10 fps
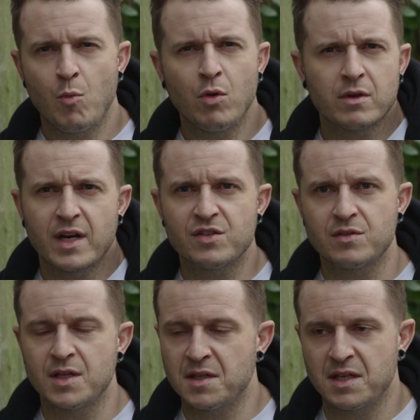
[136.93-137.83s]
Well, I
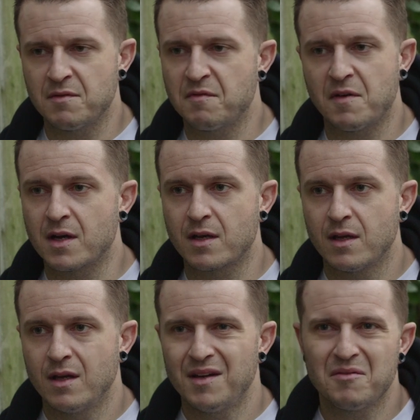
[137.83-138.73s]
just don't give a fuck.
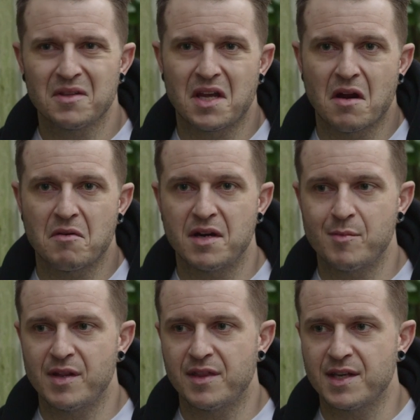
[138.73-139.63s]
I don't really care what
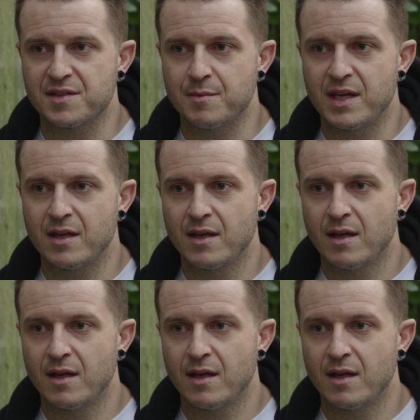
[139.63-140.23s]
anybody thinks of me.